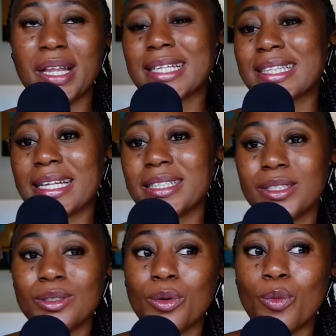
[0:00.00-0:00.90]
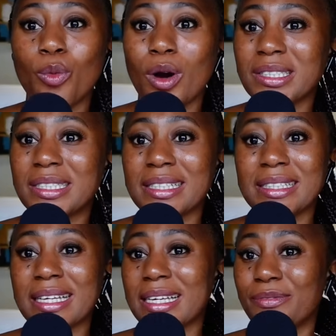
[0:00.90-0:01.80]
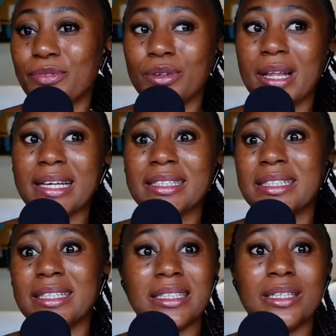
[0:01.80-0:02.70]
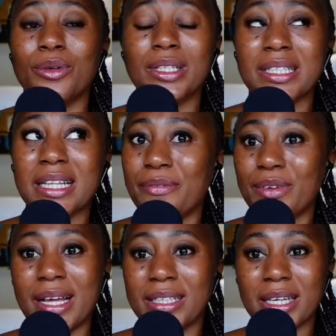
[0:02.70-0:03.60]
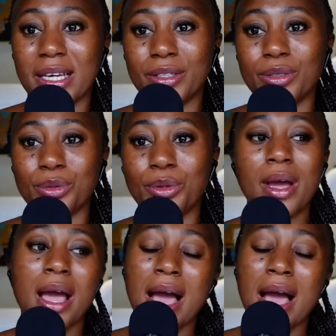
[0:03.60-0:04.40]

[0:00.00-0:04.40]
feel like that is the one thing they feel like, the only thing I feel like they can do.